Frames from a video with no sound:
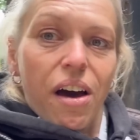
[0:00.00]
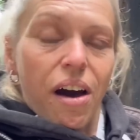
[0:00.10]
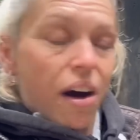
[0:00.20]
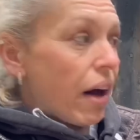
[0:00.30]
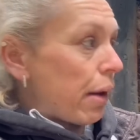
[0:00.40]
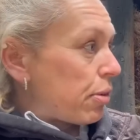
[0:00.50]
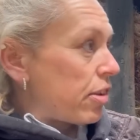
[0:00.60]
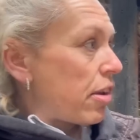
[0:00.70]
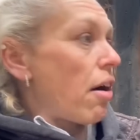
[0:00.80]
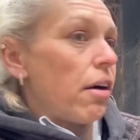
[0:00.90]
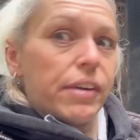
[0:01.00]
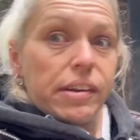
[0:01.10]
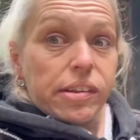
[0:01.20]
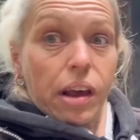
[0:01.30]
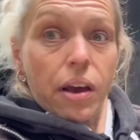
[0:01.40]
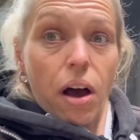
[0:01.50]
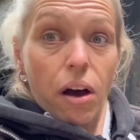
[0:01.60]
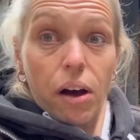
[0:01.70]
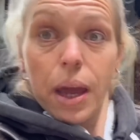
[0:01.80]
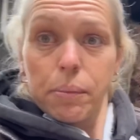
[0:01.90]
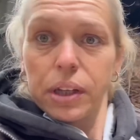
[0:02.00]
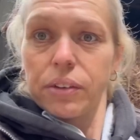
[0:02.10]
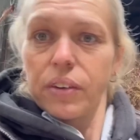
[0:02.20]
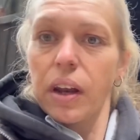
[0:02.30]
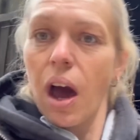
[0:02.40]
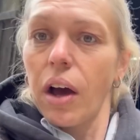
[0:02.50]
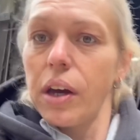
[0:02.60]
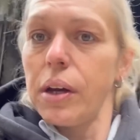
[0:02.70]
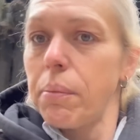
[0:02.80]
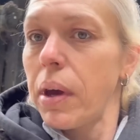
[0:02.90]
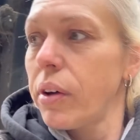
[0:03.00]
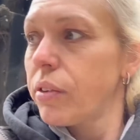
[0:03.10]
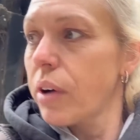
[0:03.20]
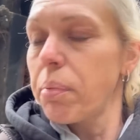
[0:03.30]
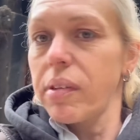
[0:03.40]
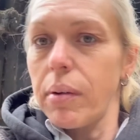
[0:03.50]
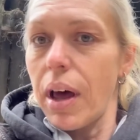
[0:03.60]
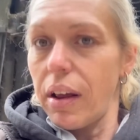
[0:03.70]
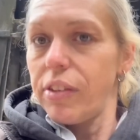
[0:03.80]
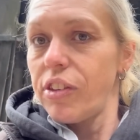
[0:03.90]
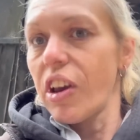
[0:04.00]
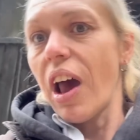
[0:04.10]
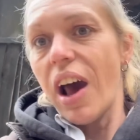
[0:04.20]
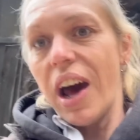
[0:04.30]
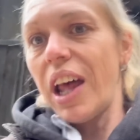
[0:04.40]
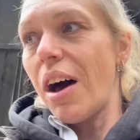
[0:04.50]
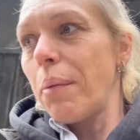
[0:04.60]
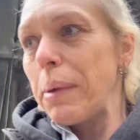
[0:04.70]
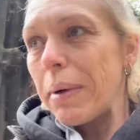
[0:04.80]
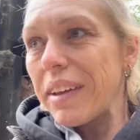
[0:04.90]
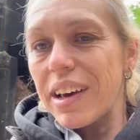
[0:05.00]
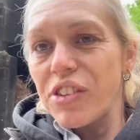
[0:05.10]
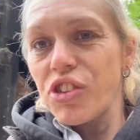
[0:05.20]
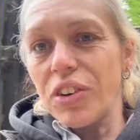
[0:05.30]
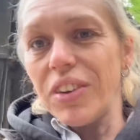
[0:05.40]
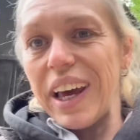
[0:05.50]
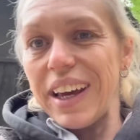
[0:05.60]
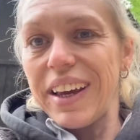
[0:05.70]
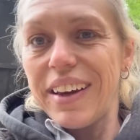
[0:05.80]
I am starving, so I'm going to run home, grab some lunch, and I'll be back down shortly.